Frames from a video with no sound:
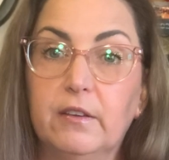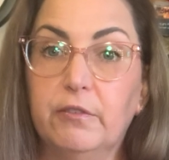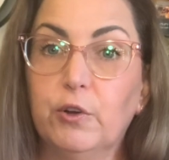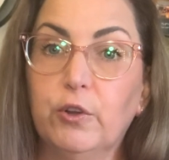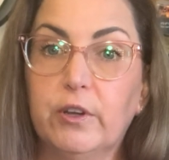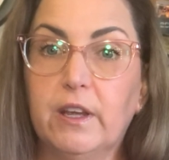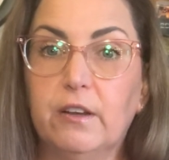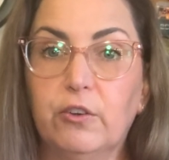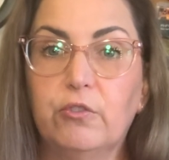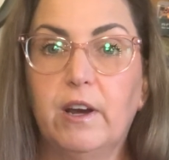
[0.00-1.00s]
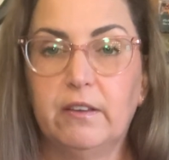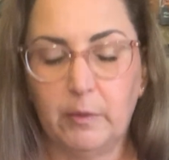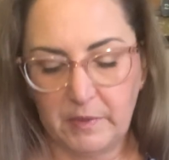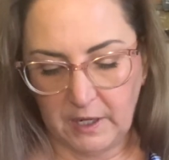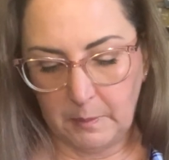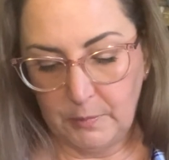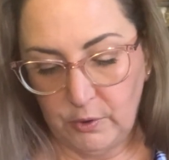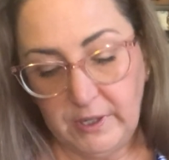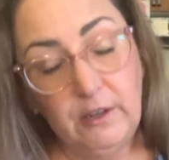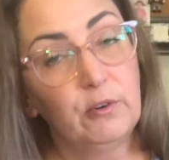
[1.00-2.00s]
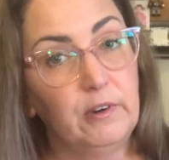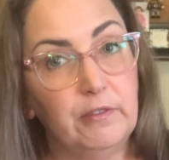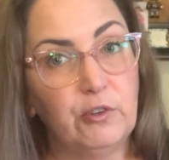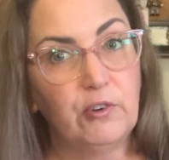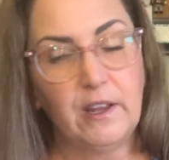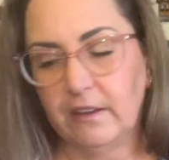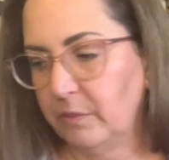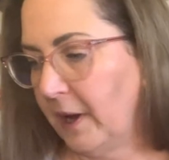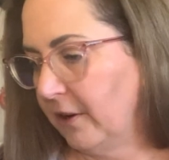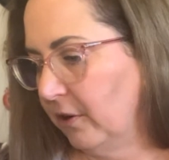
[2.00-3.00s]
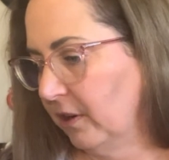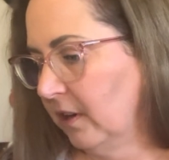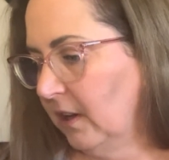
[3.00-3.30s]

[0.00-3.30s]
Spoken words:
if you're looking to try something in bulky, or even try this pattern.